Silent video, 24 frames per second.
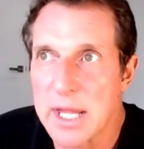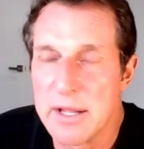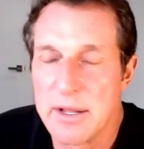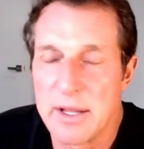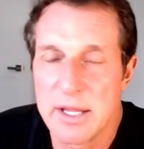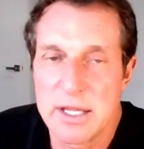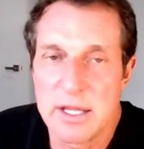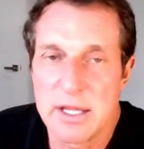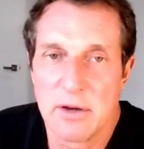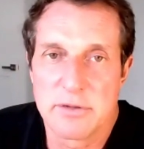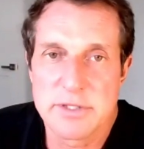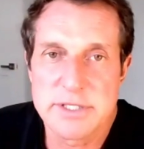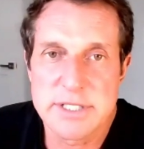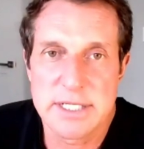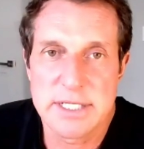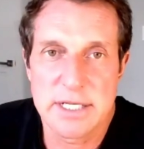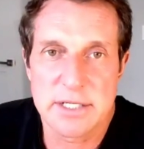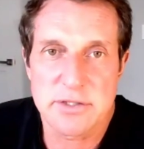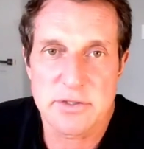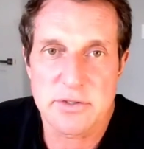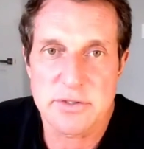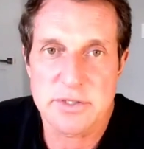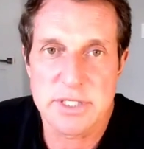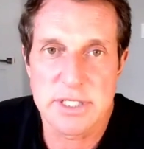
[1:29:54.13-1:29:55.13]
you know, it was an
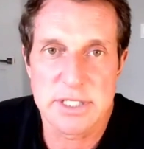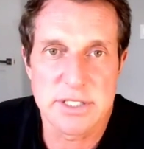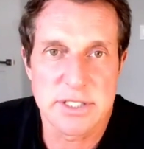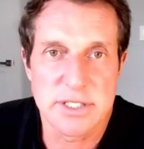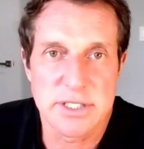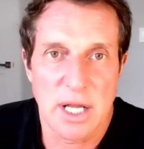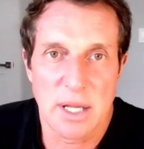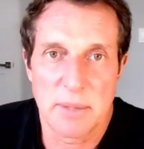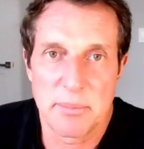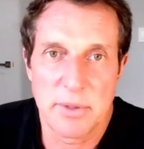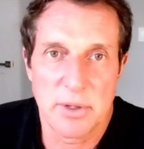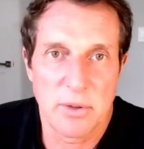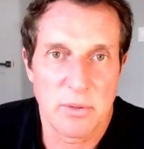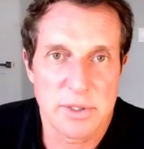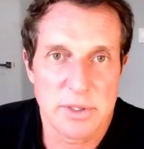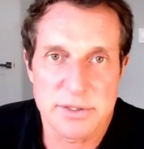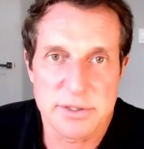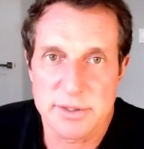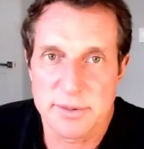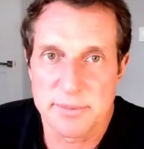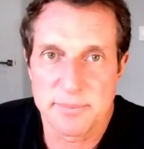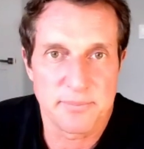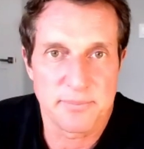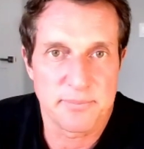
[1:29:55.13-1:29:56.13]
interesting job, but it
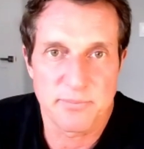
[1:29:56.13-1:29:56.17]
wasn't